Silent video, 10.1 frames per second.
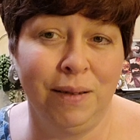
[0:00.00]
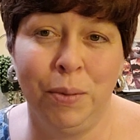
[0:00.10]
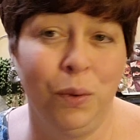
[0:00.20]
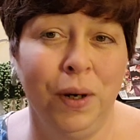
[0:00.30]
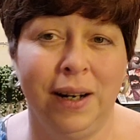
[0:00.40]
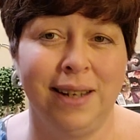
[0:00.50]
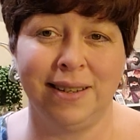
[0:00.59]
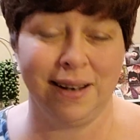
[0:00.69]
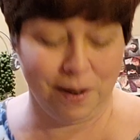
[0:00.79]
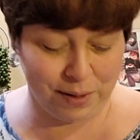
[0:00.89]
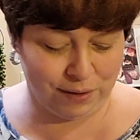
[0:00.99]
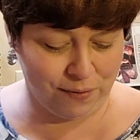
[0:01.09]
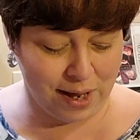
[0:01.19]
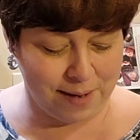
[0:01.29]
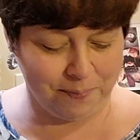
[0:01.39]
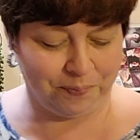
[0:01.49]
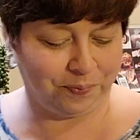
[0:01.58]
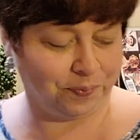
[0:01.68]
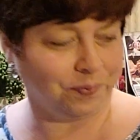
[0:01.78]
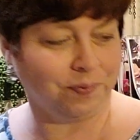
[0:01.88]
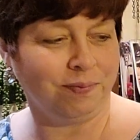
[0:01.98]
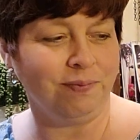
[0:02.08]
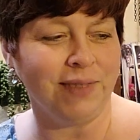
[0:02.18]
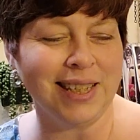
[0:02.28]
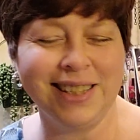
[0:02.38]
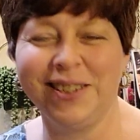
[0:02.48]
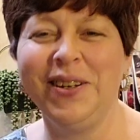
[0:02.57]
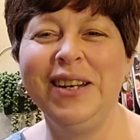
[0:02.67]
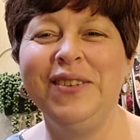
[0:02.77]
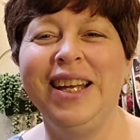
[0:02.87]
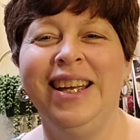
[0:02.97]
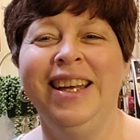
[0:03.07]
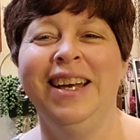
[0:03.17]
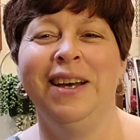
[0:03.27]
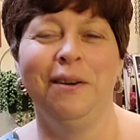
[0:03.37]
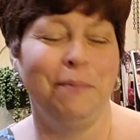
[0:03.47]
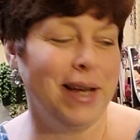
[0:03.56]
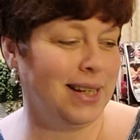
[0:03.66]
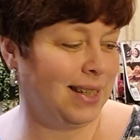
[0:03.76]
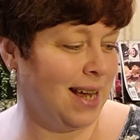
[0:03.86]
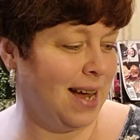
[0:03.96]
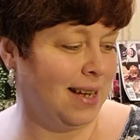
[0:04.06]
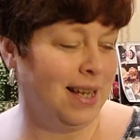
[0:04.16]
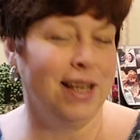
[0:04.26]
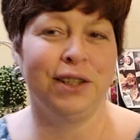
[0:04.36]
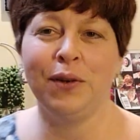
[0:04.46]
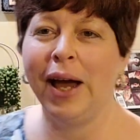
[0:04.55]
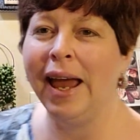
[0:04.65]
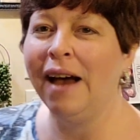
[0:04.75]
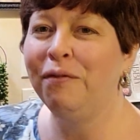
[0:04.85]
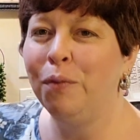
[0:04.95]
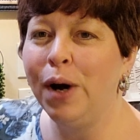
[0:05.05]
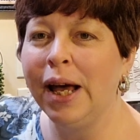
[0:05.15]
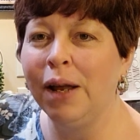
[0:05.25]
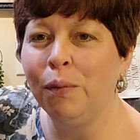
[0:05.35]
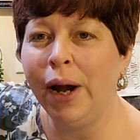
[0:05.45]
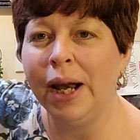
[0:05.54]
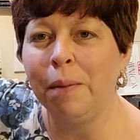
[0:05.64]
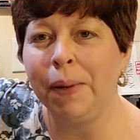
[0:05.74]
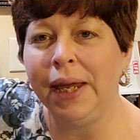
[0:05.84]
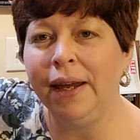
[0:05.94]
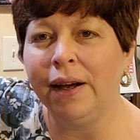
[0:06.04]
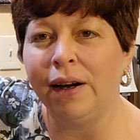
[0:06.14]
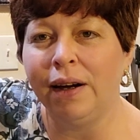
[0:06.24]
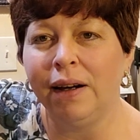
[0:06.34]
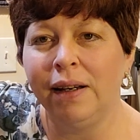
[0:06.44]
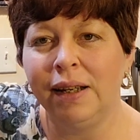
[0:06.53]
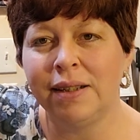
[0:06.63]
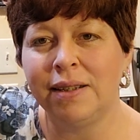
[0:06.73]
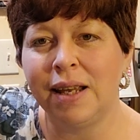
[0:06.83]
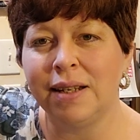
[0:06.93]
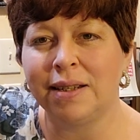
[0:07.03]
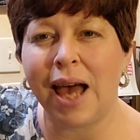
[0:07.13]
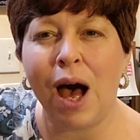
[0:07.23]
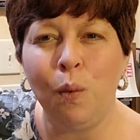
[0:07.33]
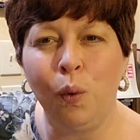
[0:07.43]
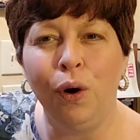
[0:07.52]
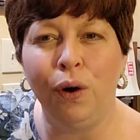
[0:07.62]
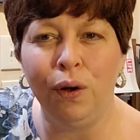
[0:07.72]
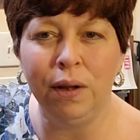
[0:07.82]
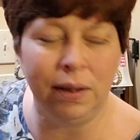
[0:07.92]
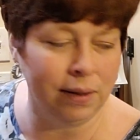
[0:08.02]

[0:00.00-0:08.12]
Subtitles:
but work isn't always fun. So anyway, so I have one right up here. It says got wool,